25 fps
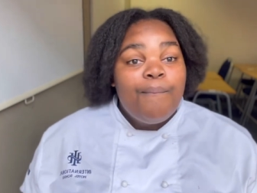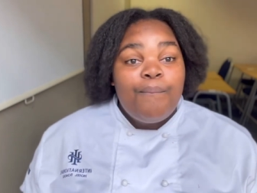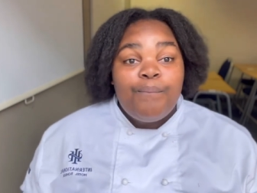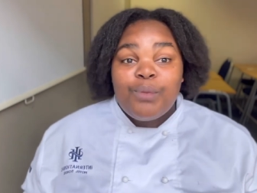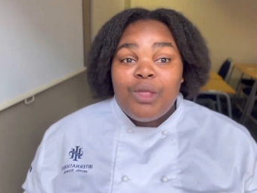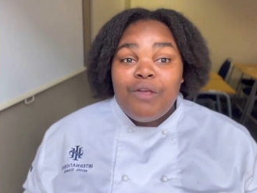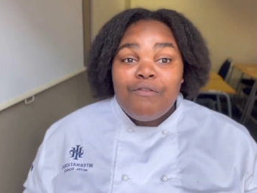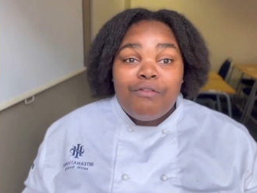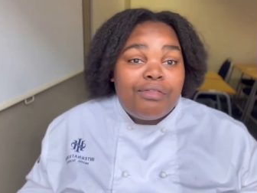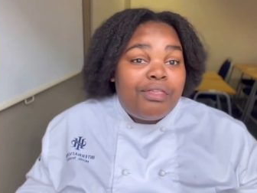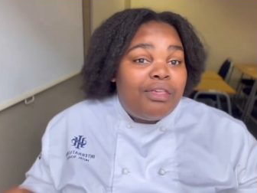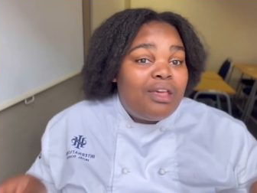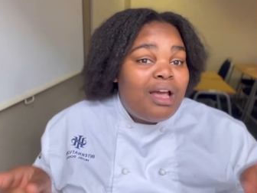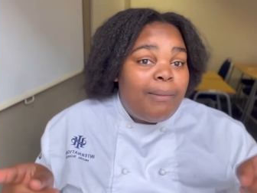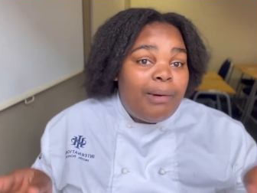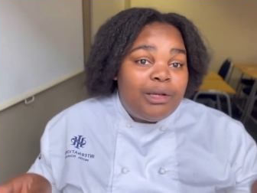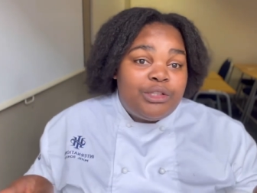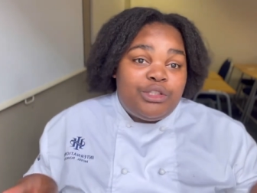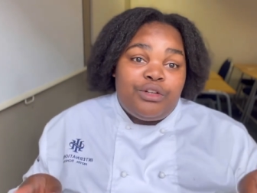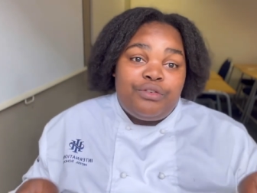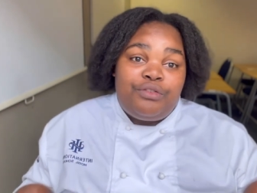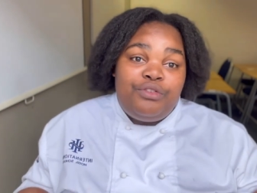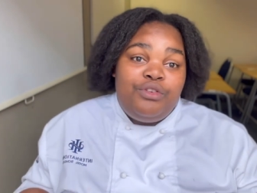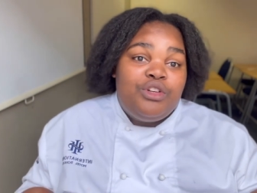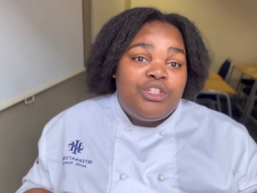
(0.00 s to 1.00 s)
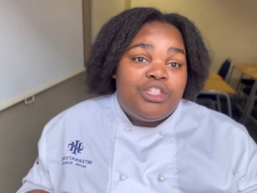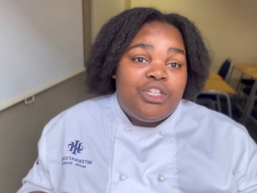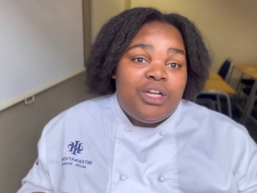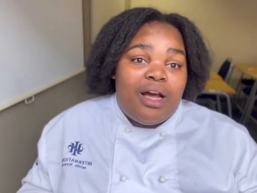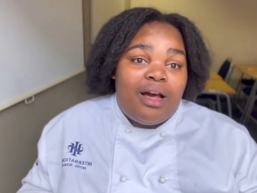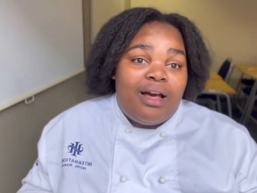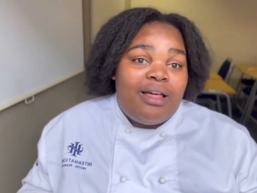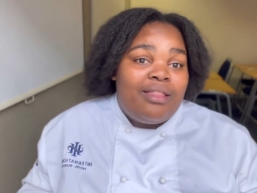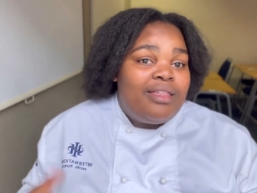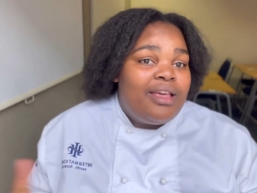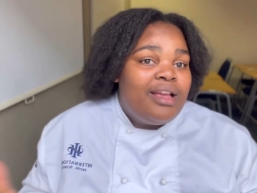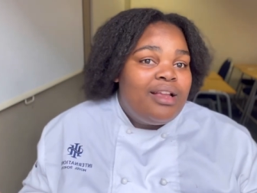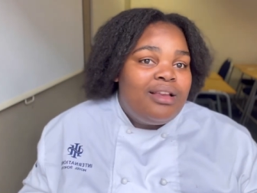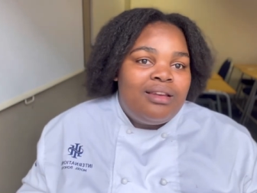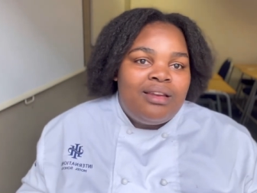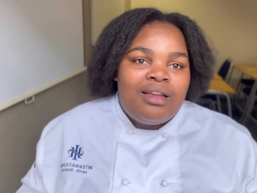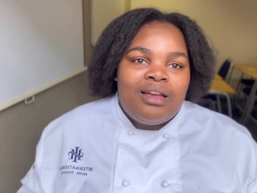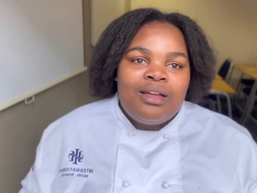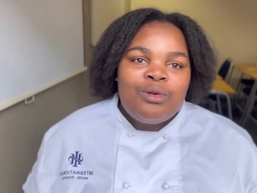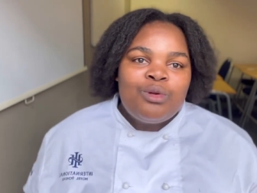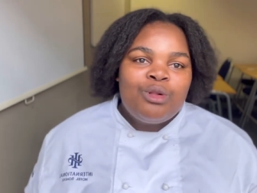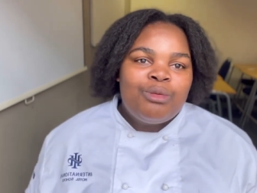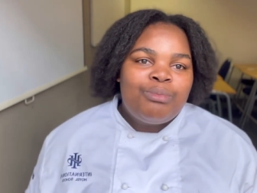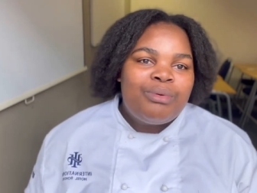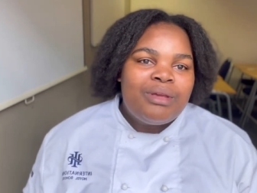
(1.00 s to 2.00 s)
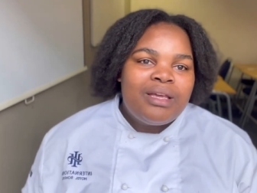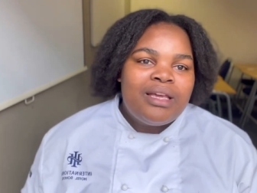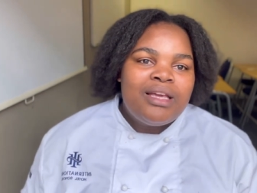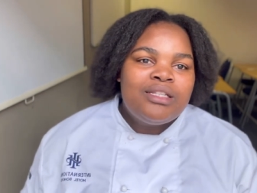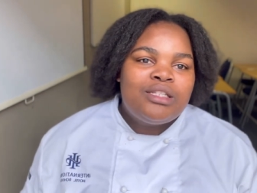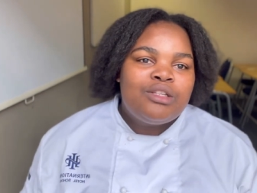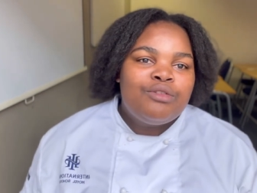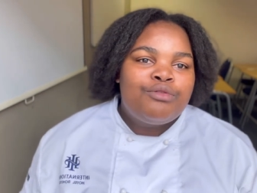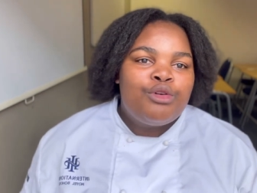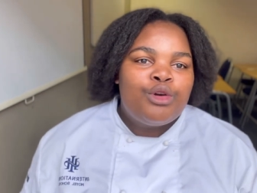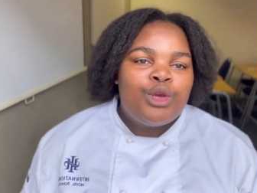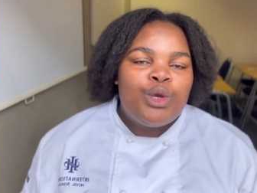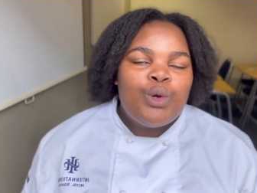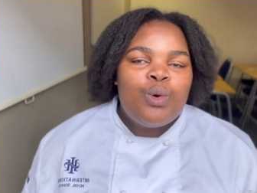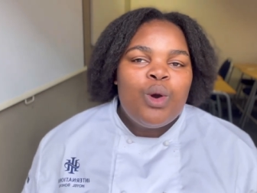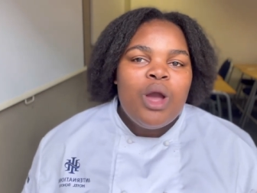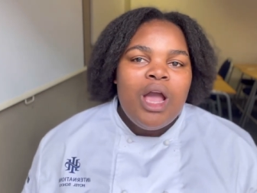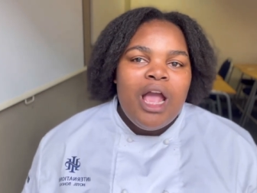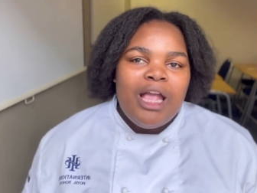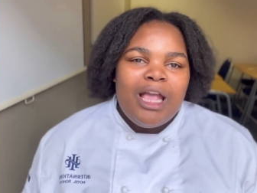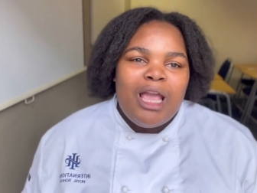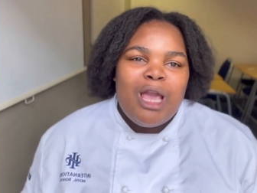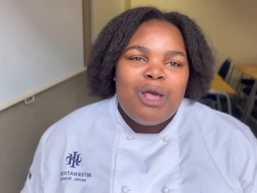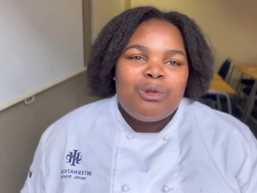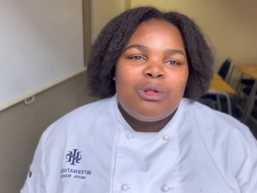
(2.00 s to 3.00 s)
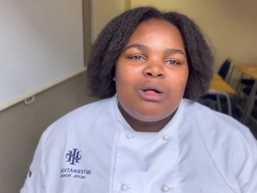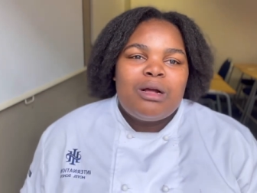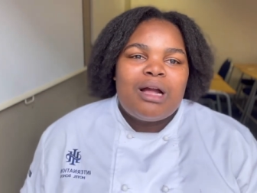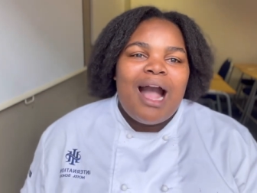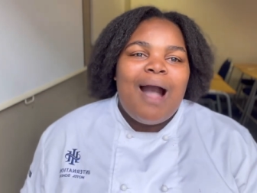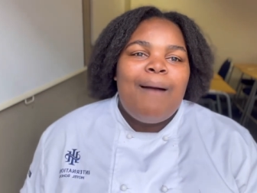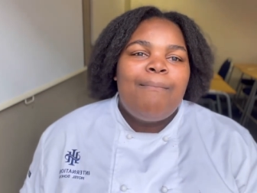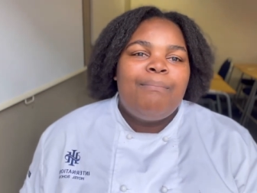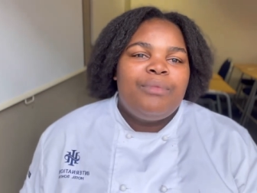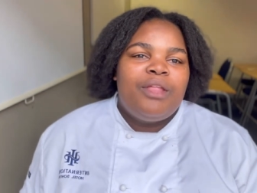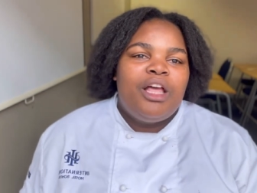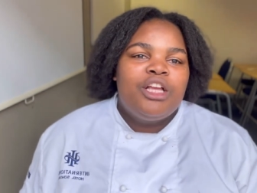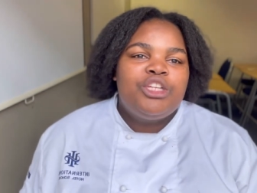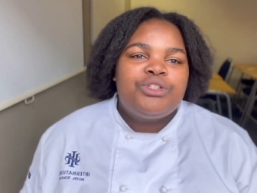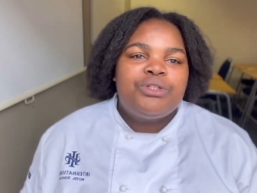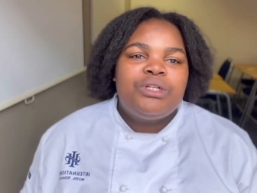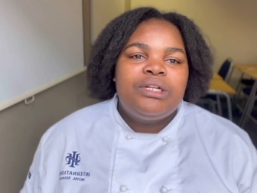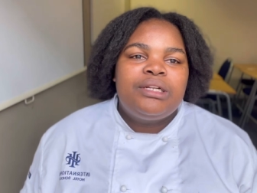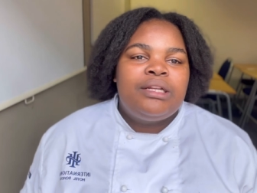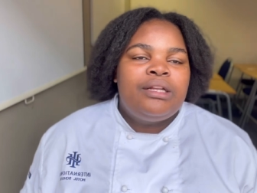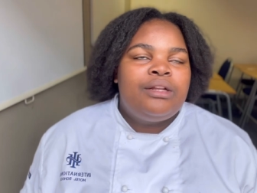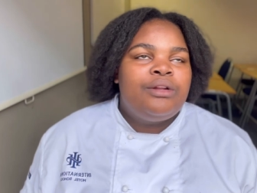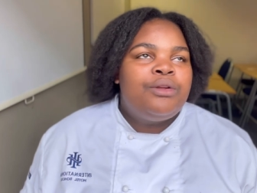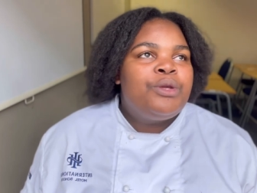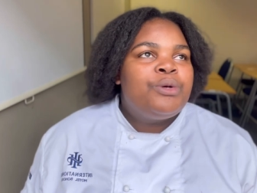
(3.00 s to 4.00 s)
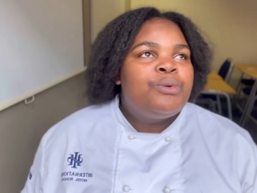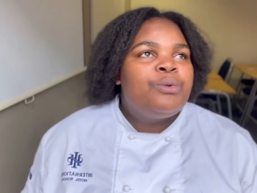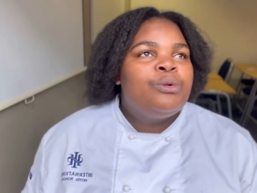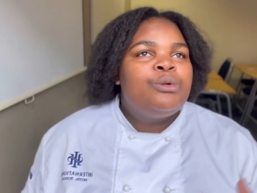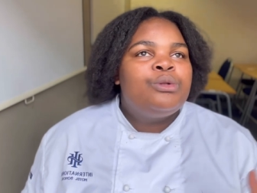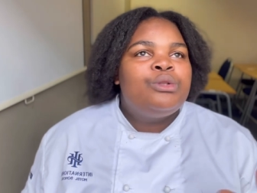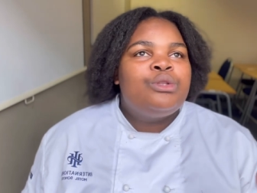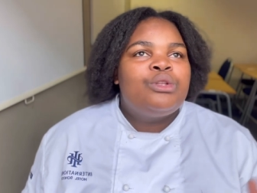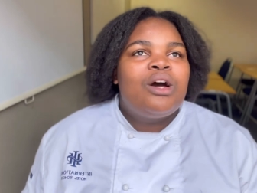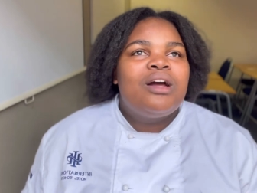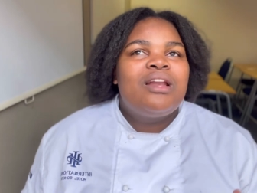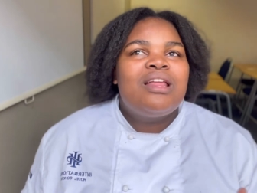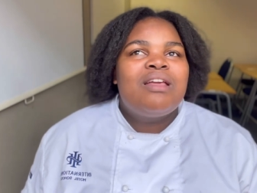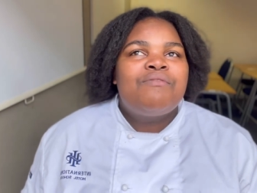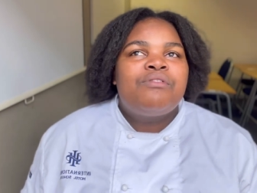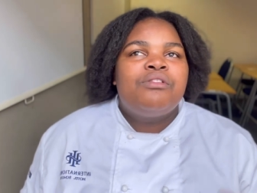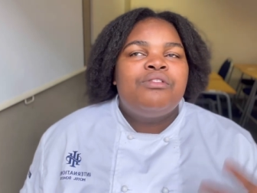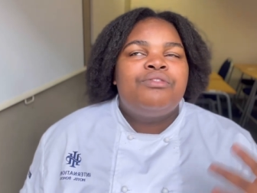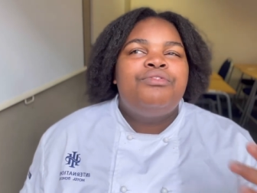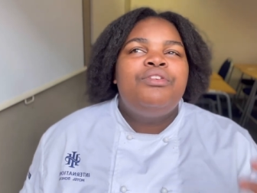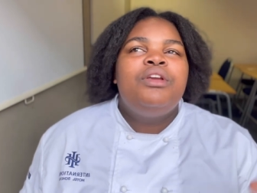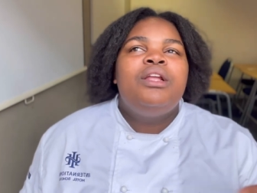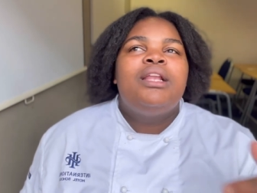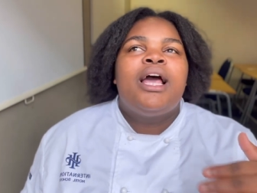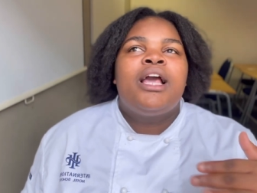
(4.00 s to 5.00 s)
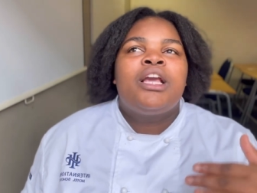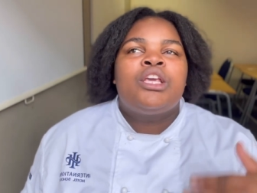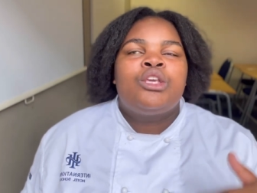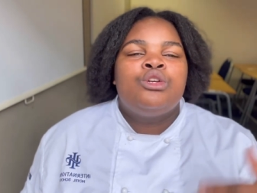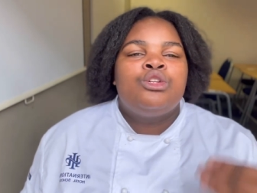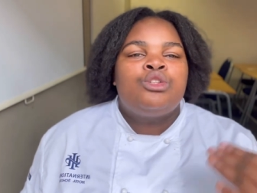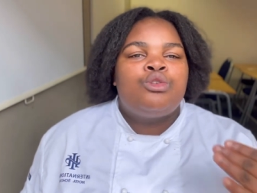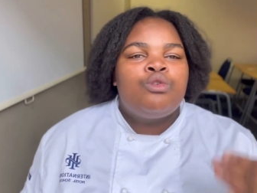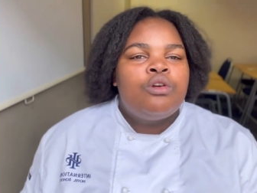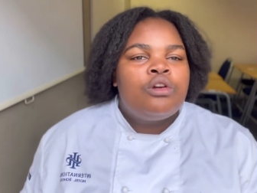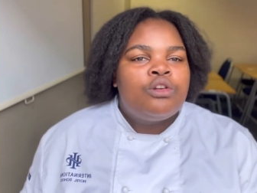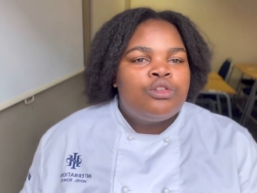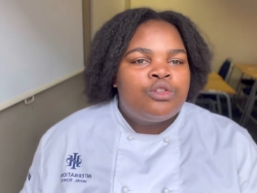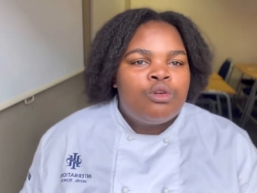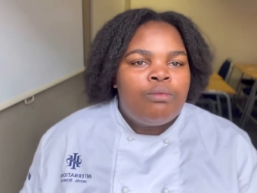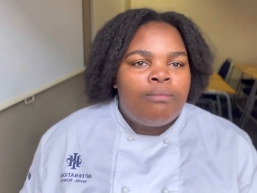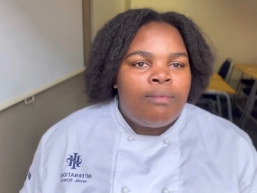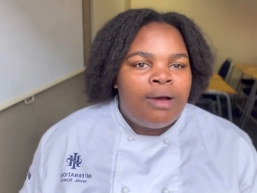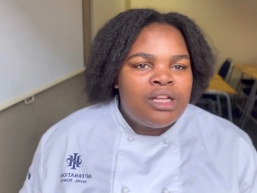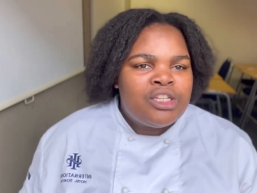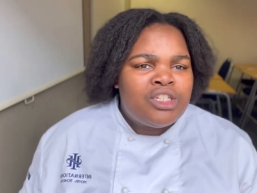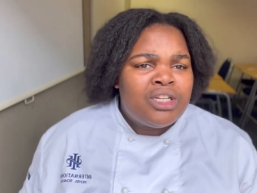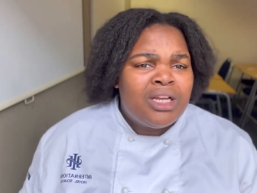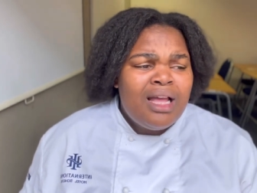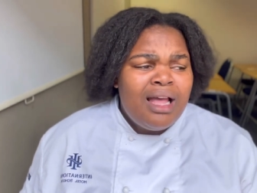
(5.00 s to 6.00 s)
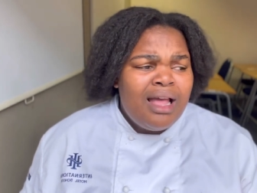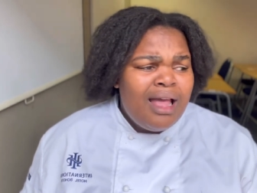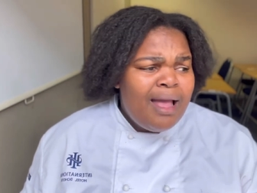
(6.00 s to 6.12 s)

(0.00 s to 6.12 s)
if you think about your future then it will be easy for you it will come naturally you will not even feel like you're doing too much